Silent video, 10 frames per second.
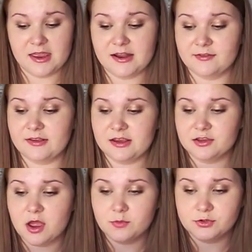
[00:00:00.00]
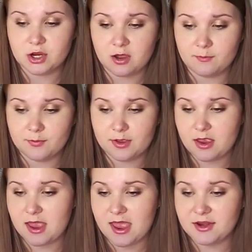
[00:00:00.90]
And it's the Topshop
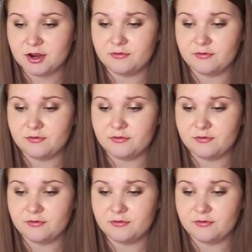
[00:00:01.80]
Head